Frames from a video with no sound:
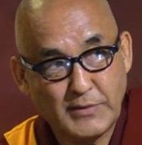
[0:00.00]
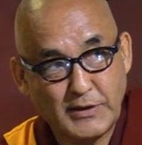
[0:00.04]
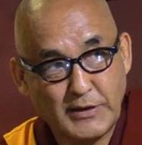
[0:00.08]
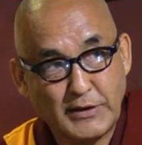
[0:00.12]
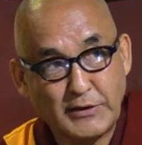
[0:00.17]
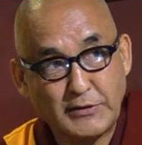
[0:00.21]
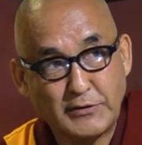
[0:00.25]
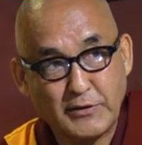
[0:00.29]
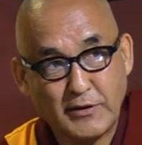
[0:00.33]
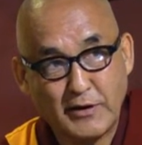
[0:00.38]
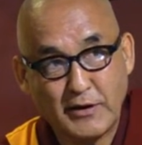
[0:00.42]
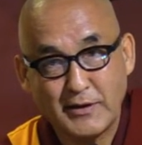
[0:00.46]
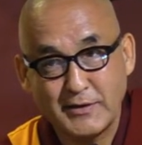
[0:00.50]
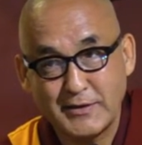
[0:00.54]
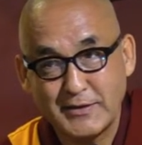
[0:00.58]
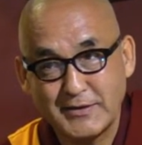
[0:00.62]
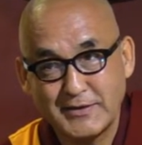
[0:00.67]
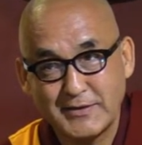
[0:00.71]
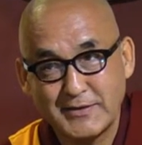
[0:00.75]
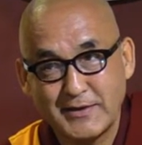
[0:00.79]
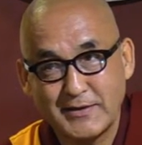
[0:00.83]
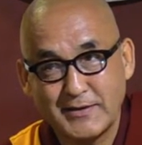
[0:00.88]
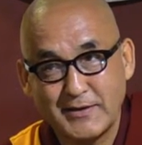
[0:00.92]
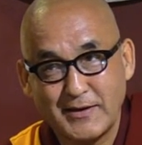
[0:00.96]

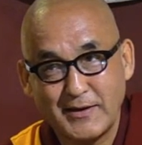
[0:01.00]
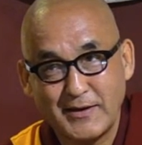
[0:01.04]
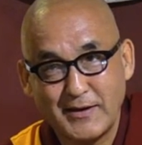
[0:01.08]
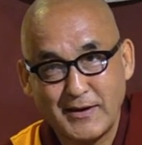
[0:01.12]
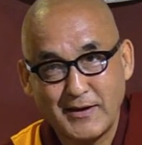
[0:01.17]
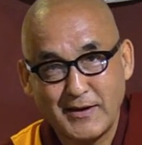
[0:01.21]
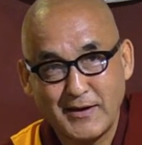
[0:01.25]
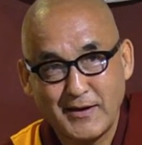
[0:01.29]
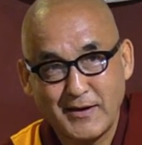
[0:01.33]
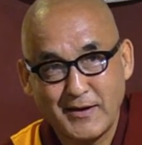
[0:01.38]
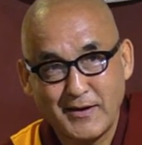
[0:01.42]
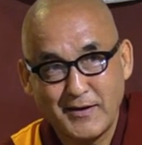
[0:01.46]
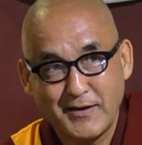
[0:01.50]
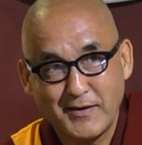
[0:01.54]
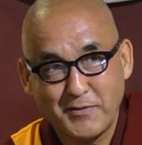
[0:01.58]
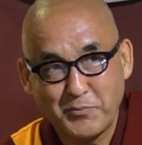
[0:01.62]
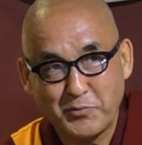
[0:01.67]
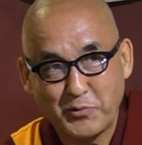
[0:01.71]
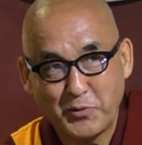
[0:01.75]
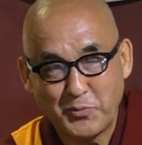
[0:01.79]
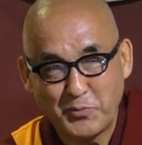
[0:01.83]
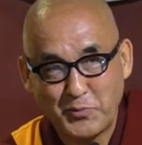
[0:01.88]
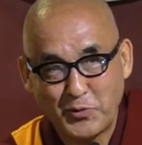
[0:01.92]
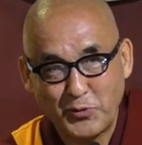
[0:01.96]
incarnation
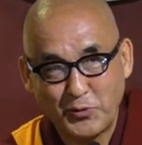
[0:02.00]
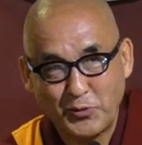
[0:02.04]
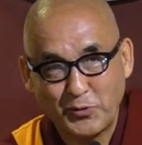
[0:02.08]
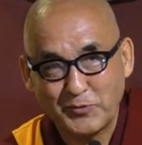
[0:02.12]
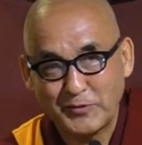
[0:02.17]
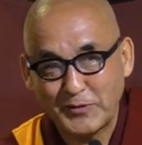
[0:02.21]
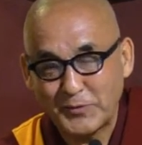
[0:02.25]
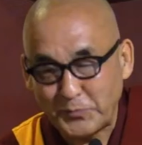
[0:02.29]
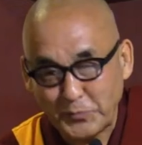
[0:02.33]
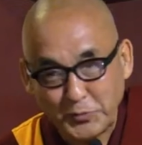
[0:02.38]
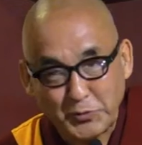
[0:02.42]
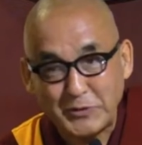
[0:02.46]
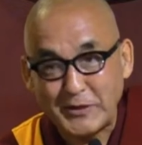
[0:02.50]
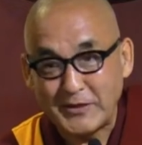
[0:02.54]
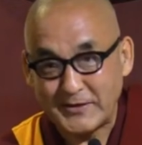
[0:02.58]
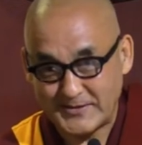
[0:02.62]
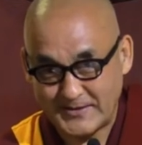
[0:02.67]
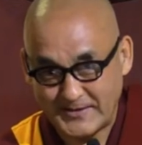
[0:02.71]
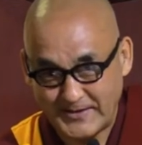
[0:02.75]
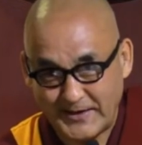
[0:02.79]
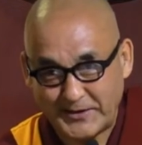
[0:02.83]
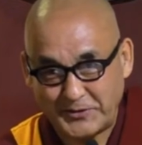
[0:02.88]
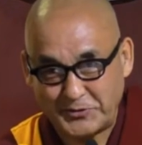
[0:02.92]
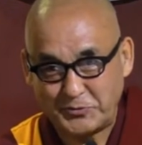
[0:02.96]
from all the
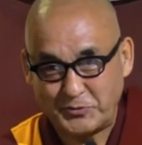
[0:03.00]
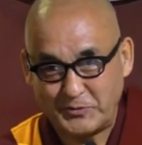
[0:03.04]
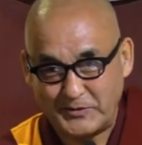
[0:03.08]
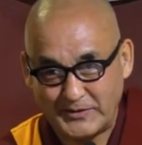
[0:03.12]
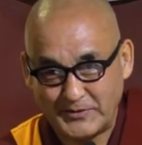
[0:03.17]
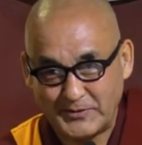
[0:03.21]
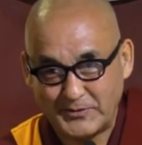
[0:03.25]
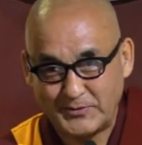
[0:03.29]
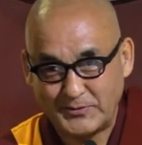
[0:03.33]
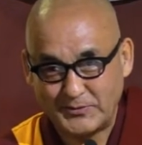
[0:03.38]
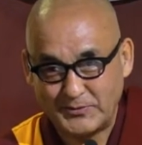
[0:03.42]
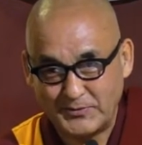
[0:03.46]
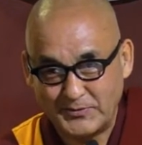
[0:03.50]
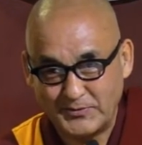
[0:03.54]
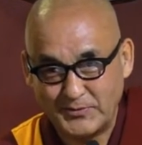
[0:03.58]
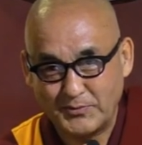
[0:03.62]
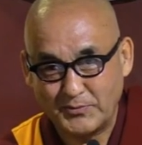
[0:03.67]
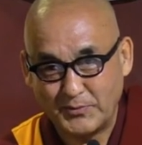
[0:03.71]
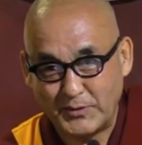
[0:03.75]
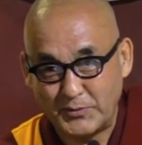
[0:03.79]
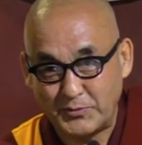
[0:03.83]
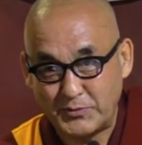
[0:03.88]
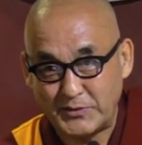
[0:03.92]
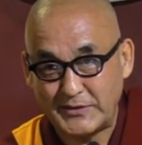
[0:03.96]
Buddhas, actually, you know,
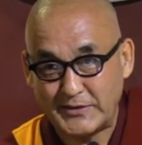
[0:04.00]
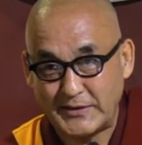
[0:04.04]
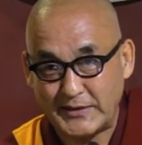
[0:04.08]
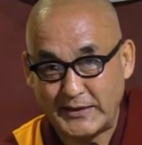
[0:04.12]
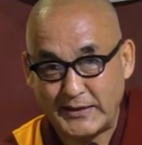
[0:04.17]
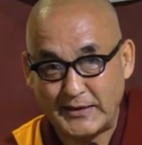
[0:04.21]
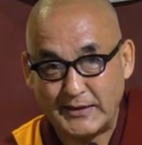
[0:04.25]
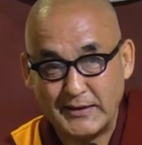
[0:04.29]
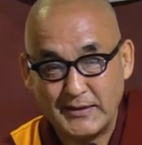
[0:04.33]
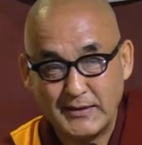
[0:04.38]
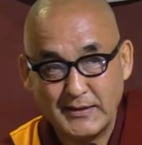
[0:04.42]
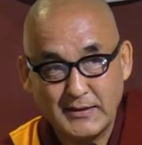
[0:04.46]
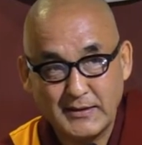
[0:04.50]
what we say,